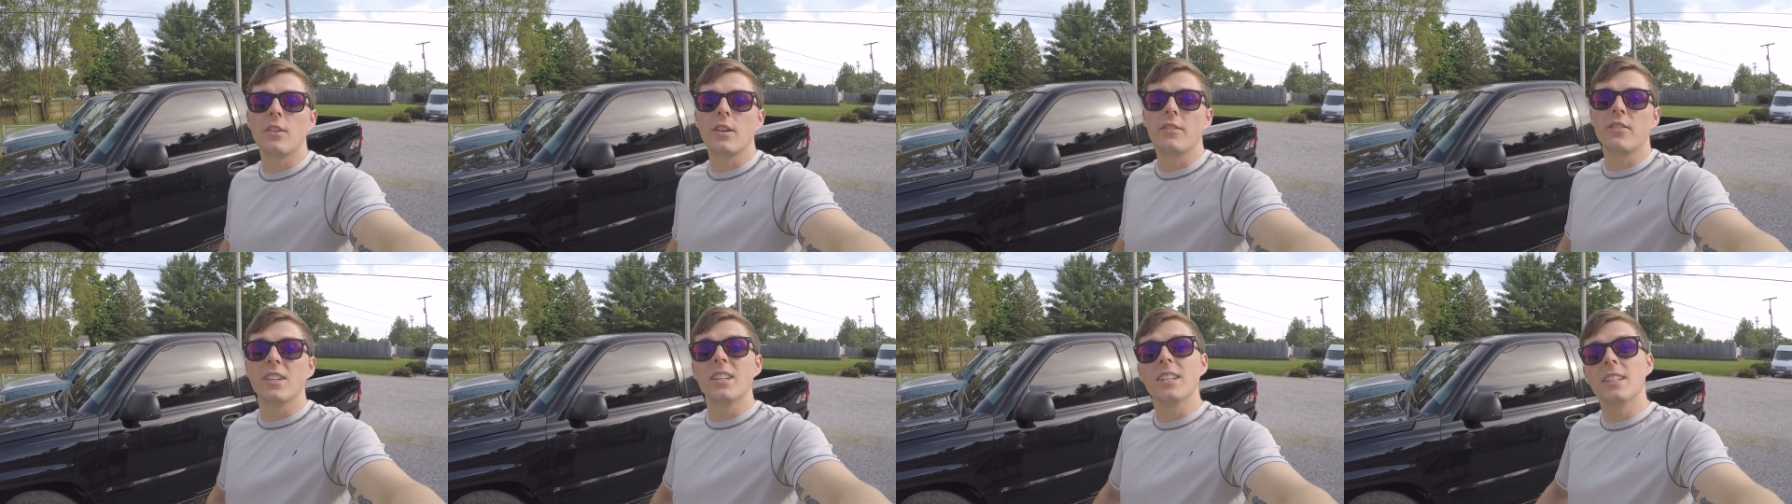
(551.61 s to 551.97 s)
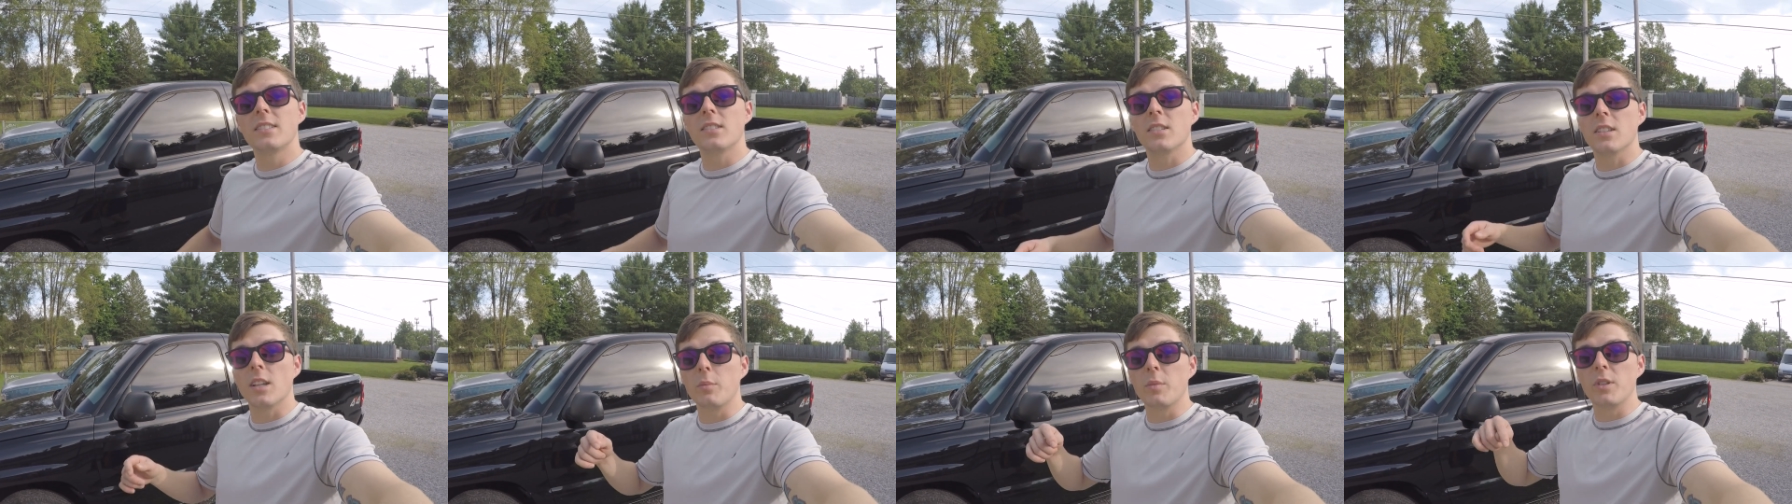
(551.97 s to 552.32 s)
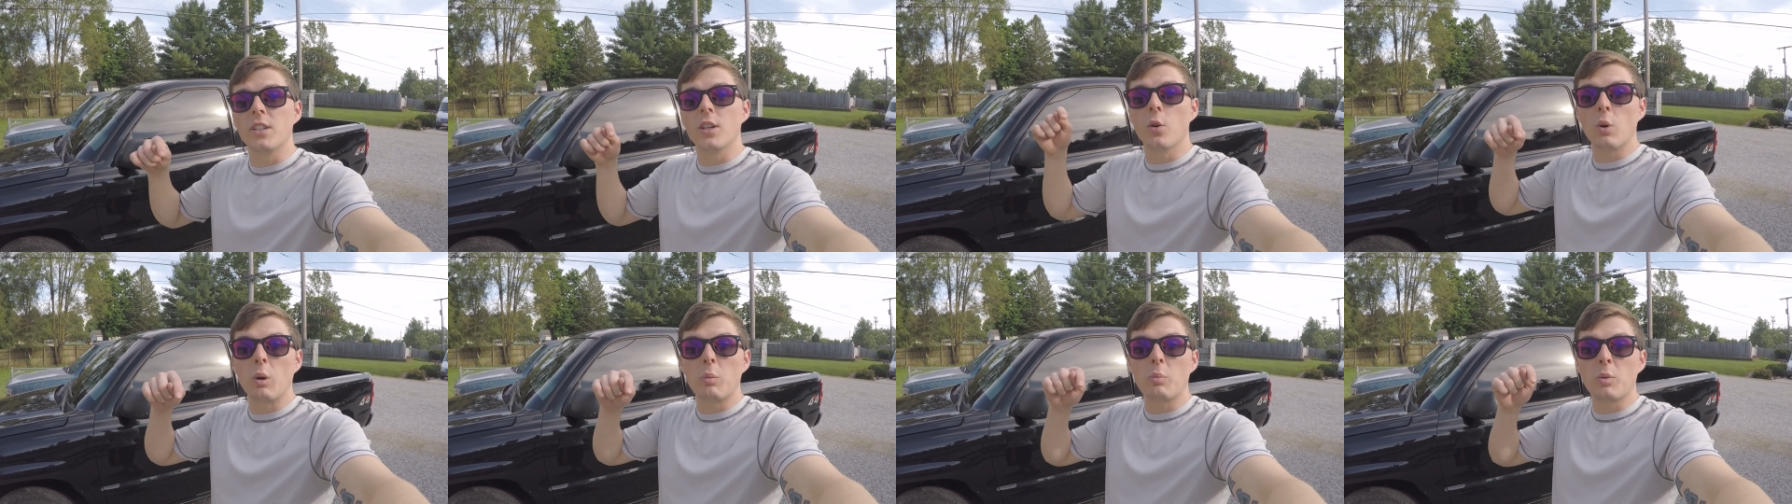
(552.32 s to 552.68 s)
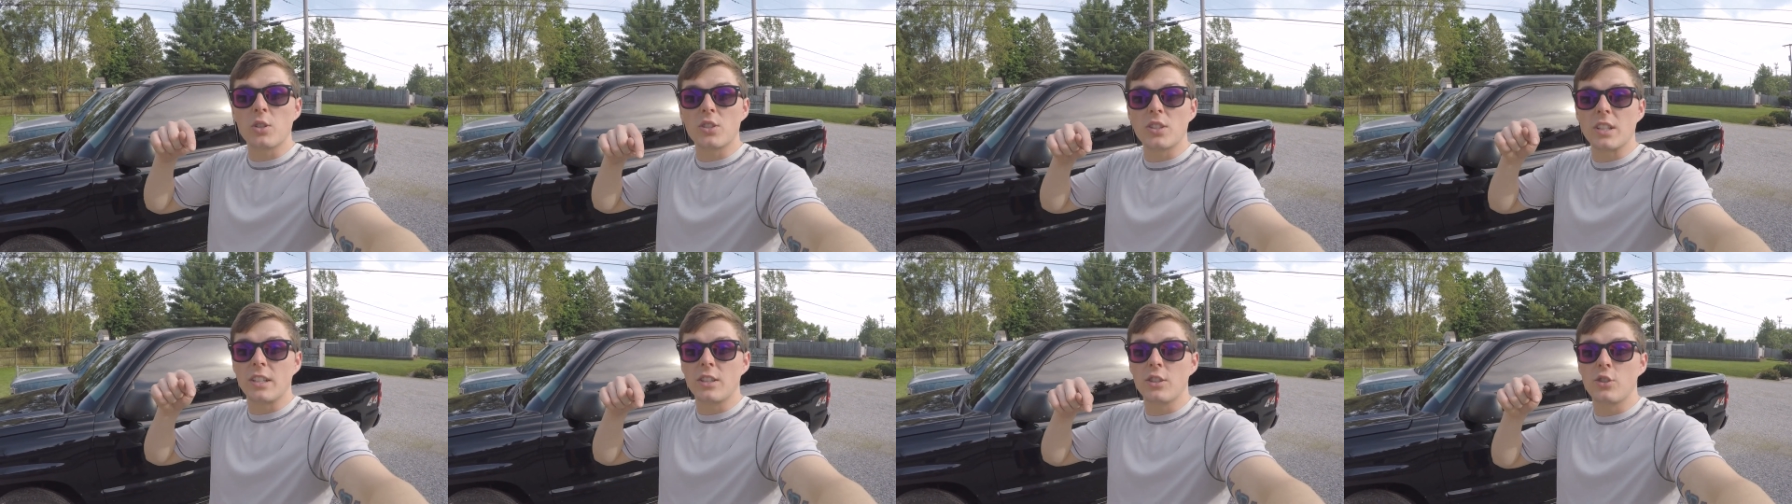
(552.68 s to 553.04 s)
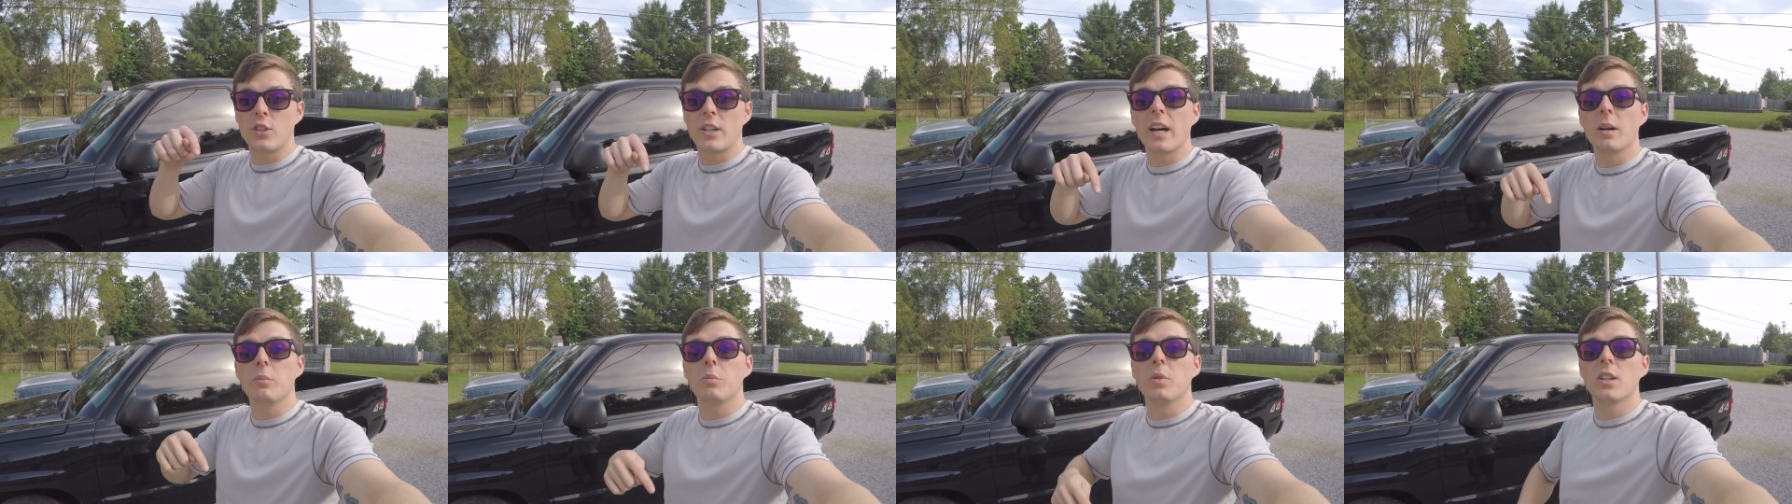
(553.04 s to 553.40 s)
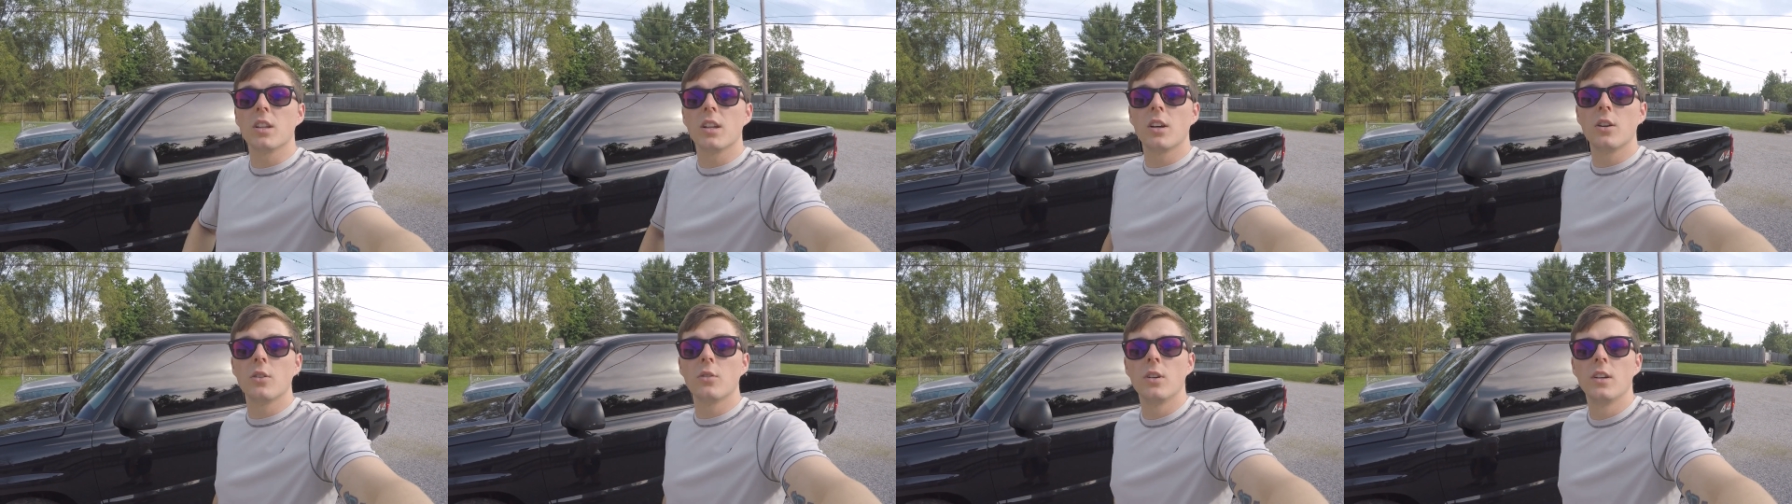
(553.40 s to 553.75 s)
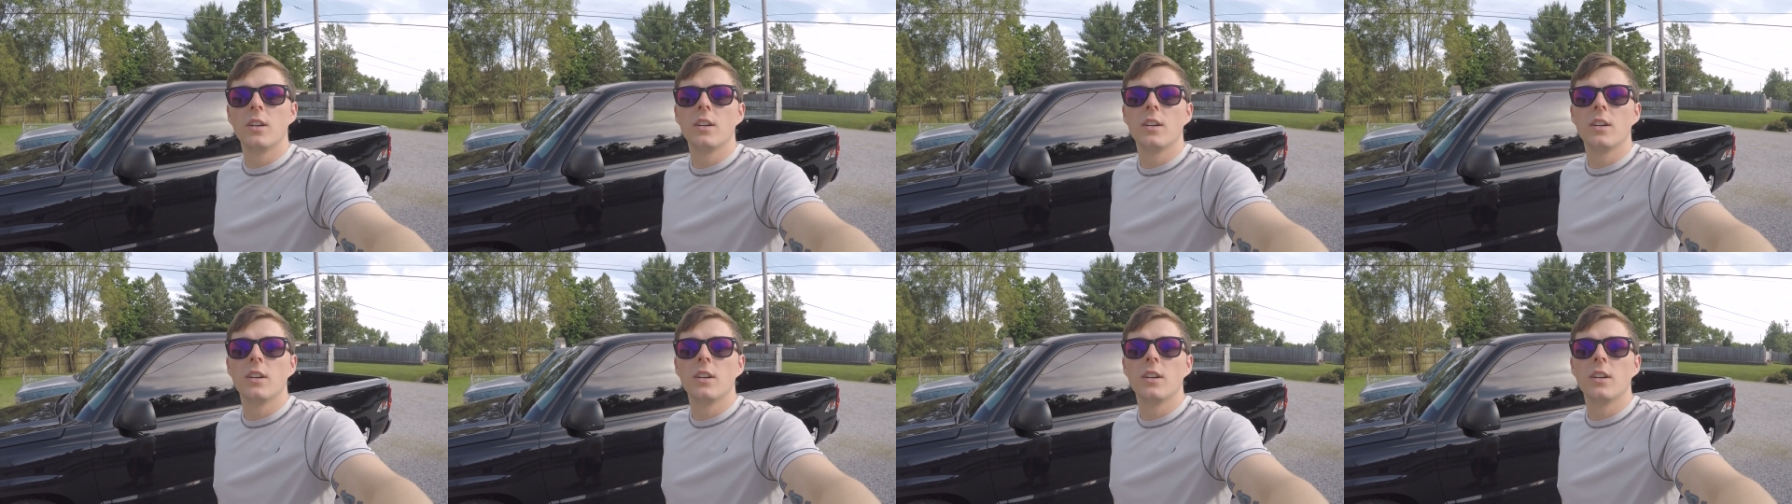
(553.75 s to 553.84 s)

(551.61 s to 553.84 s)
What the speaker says: If it is, let me know what percentage you got below,